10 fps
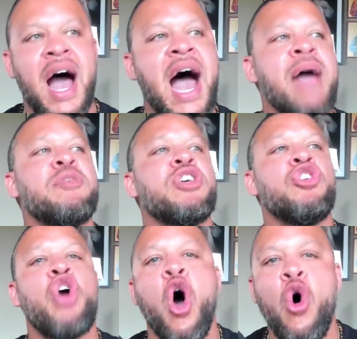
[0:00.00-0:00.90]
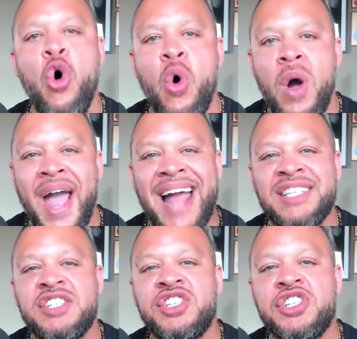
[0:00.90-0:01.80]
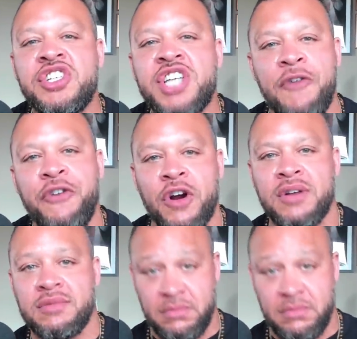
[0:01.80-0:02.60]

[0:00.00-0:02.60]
I'm, you go and suffer.